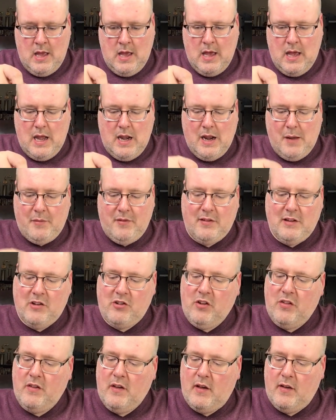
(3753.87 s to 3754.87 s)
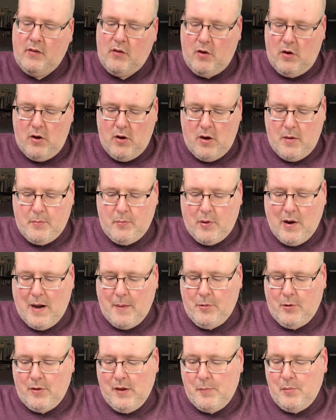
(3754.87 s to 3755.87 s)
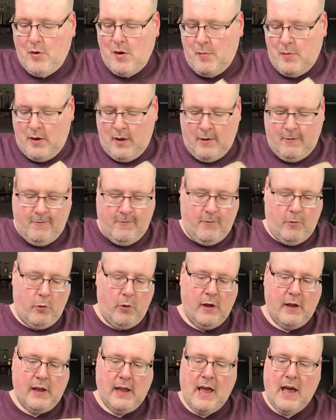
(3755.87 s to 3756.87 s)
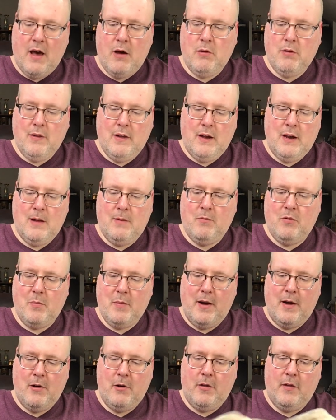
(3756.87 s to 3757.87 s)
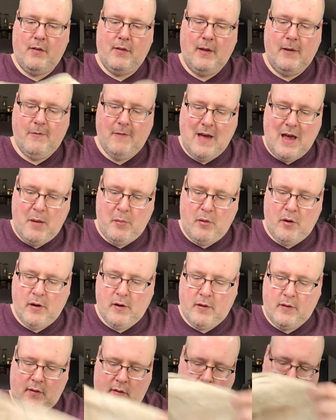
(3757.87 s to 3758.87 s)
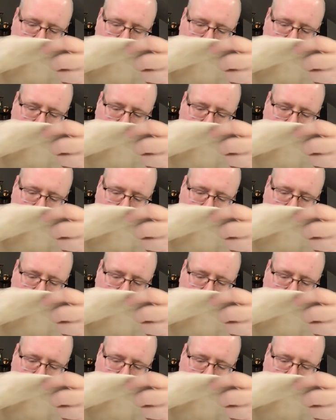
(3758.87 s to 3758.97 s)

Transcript: And I'm stitching this on Properly Primitive 40 count linen from Under the Sea Fabrics.